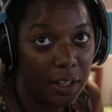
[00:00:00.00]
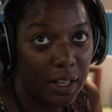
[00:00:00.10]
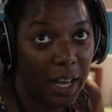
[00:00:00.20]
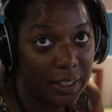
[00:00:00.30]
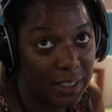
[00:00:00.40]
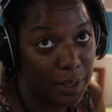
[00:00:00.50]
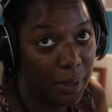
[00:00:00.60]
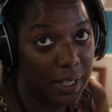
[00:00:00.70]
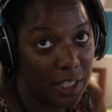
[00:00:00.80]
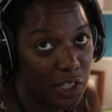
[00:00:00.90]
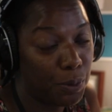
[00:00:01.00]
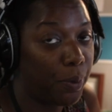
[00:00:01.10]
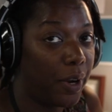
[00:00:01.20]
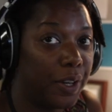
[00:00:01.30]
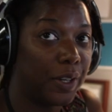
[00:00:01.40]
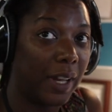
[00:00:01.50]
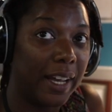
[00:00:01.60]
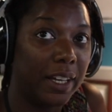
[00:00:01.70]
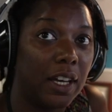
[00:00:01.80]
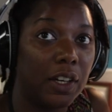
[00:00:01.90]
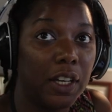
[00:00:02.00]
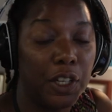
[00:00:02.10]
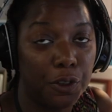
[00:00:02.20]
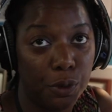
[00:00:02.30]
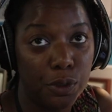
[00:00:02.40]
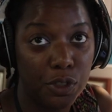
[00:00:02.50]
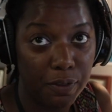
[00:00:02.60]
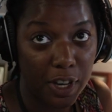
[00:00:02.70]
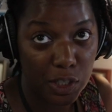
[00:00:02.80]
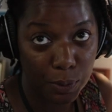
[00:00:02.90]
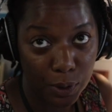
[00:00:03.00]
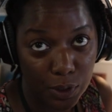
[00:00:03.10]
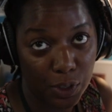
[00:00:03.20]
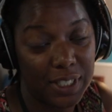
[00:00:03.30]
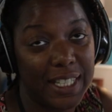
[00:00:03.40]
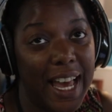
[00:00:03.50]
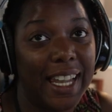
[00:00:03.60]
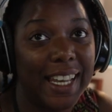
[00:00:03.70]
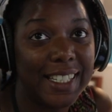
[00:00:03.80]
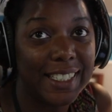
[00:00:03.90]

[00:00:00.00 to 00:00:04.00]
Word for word: not the same place as you prepare your like cut your fruits or vegetables or your salads